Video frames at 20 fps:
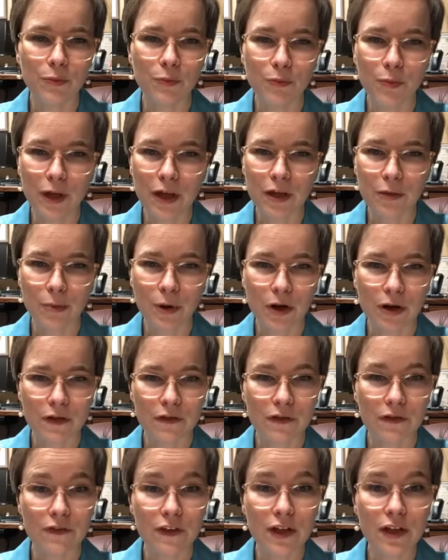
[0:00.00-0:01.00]
being a part of
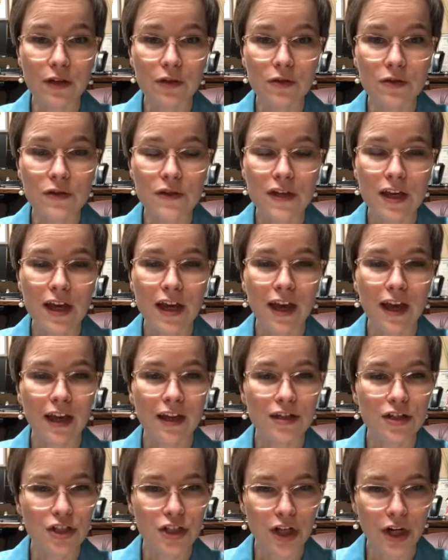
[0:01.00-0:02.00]
the videos
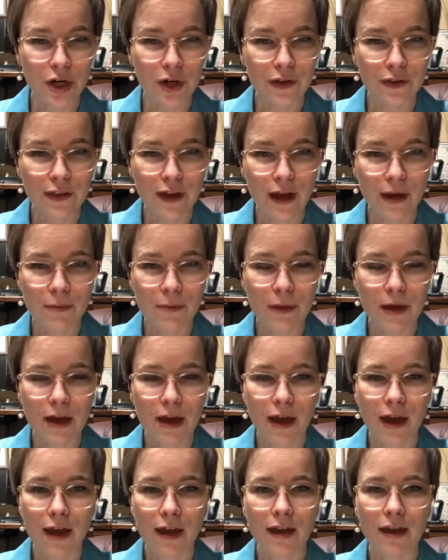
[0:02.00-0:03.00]
and sharing them,
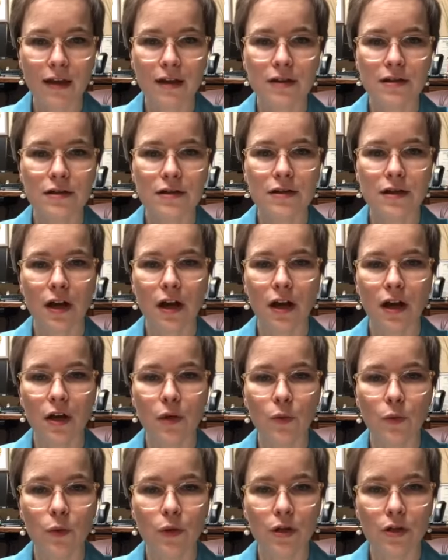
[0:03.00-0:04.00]
and
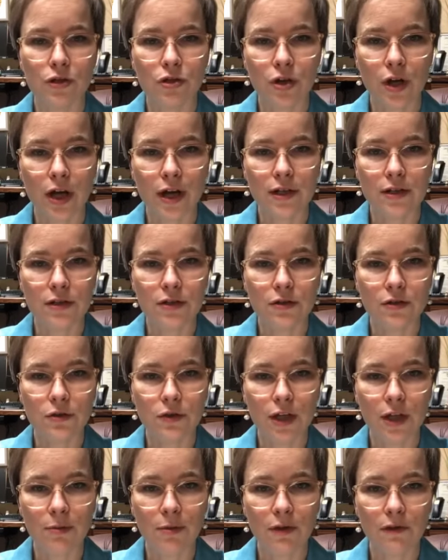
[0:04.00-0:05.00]
we'll try to
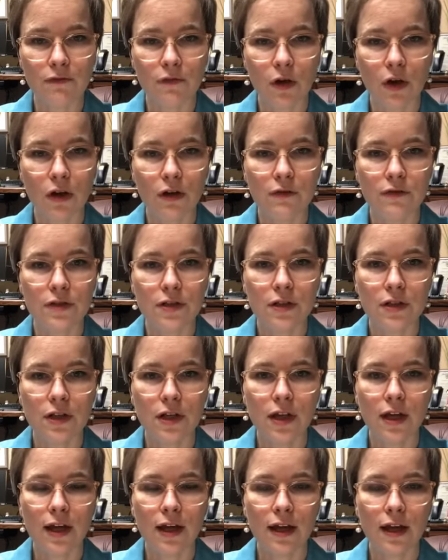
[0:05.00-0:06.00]
keep you involved.
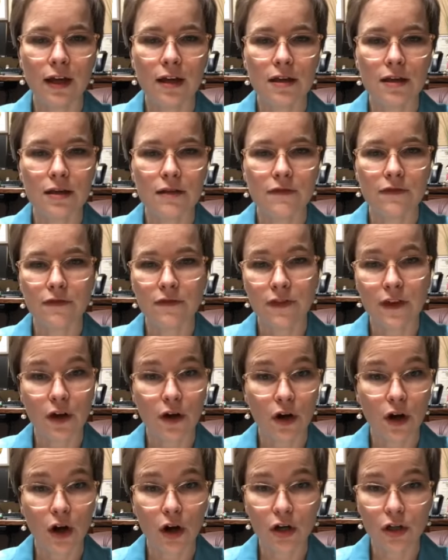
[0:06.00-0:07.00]
If
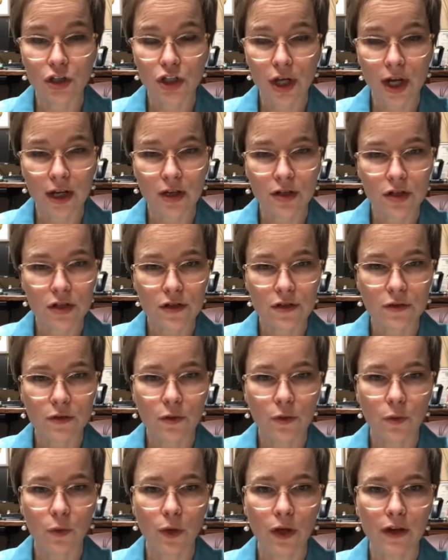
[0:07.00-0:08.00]
there are changes
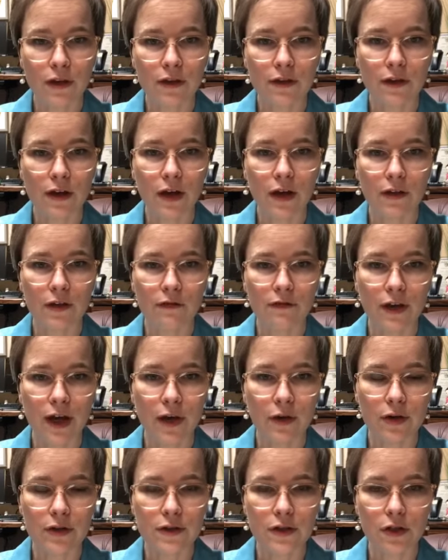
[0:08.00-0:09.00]
with the
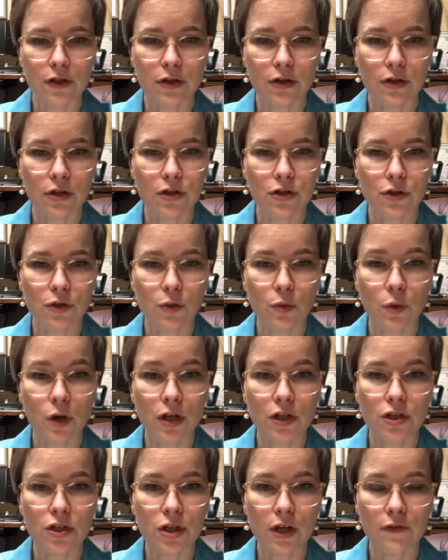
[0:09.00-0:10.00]
virus, I encourage you to
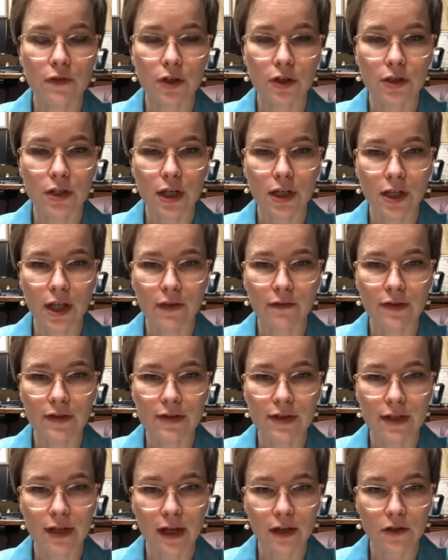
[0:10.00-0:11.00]
watch Governor Dunleavy's
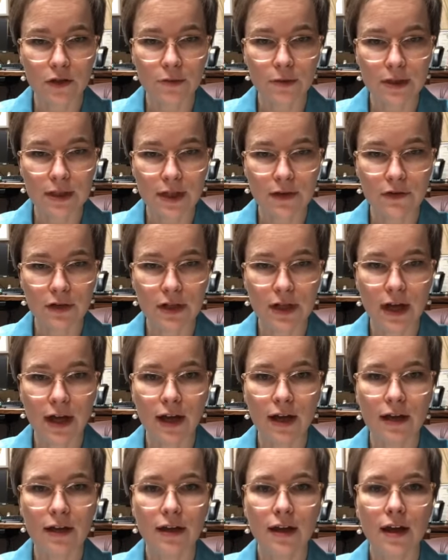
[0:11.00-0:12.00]
announcements every
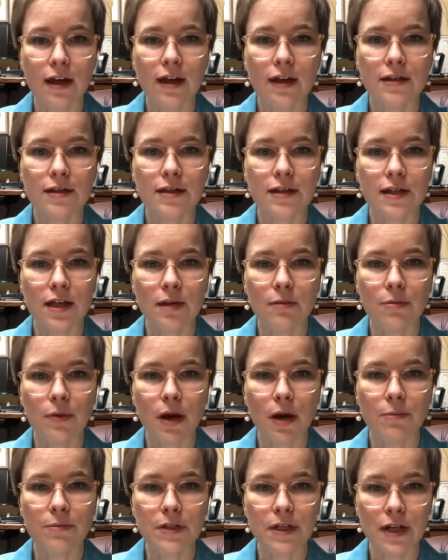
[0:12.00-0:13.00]
day to keep
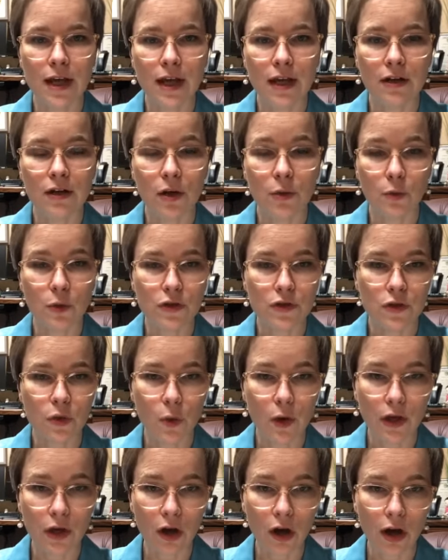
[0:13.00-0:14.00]
up to date on what's
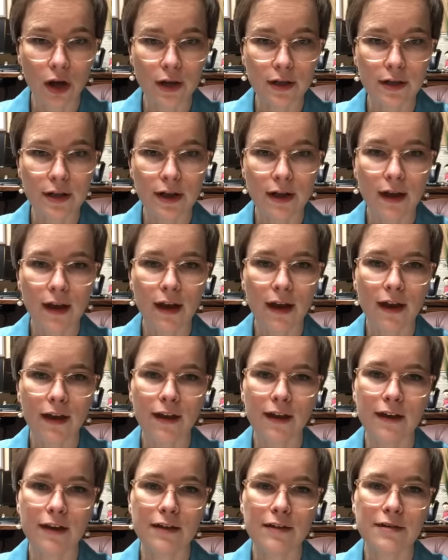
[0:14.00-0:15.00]
going on,
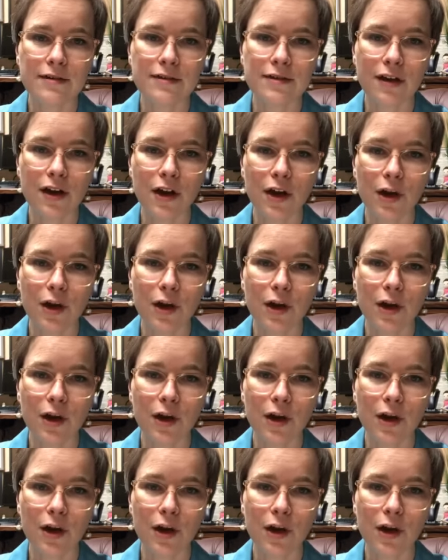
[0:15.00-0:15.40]
and